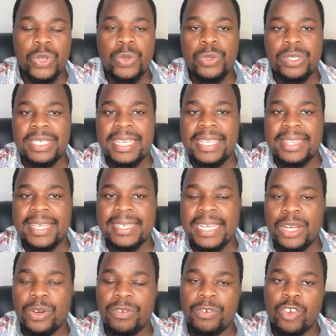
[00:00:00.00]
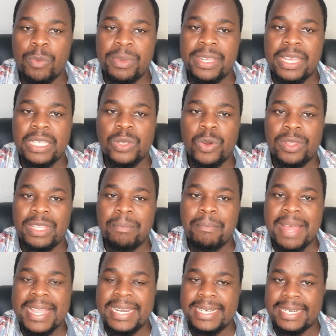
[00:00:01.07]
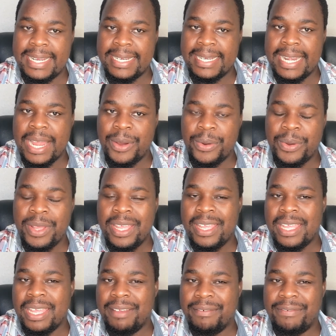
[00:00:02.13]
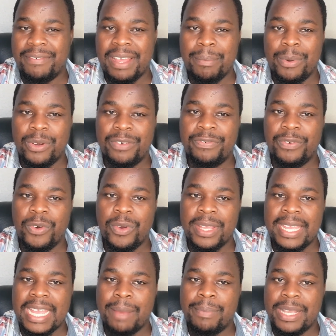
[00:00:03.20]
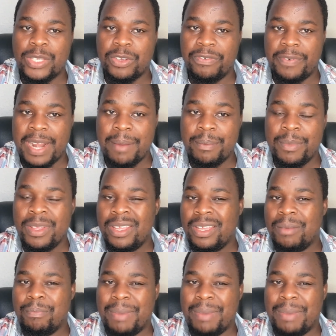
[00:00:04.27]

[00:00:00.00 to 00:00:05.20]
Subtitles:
So you see that a lot of computers on the market right now have about 4 gigabytes of RAM,